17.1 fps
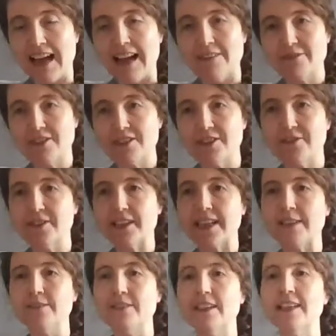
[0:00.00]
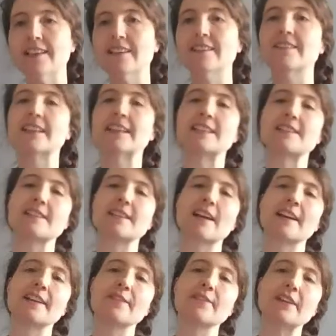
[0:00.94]
Afternoon, evening? It's
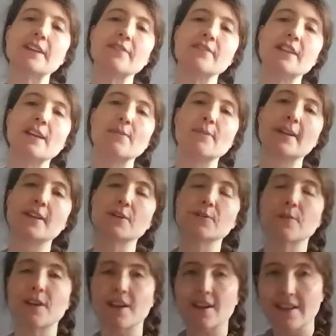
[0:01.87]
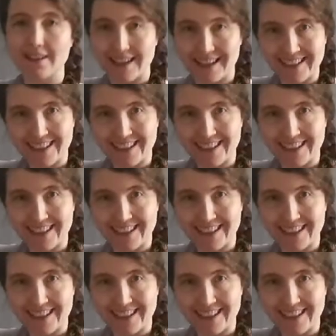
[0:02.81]
kind of evening where you are,